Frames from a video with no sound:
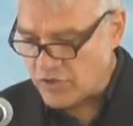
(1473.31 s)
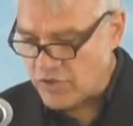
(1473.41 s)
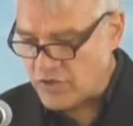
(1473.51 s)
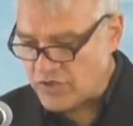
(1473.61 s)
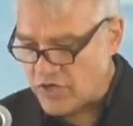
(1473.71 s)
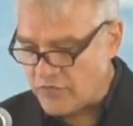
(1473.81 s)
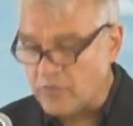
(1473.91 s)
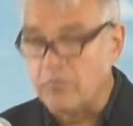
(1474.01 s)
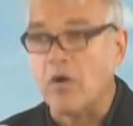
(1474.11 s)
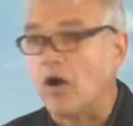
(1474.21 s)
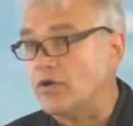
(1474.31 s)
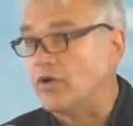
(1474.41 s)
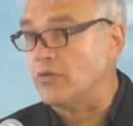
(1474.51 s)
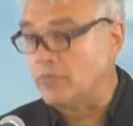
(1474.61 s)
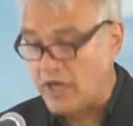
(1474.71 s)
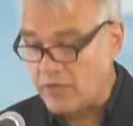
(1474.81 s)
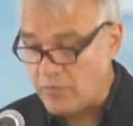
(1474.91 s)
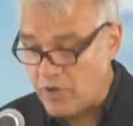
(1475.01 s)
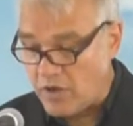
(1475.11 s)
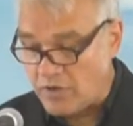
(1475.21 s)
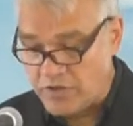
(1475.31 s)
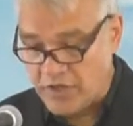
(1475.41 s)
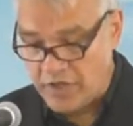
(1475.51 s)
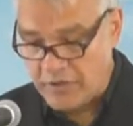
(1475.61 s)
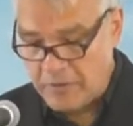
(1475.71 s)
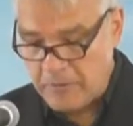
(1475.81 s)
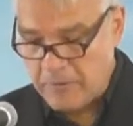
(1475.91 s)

are going to suffer martyrdom like Paul did.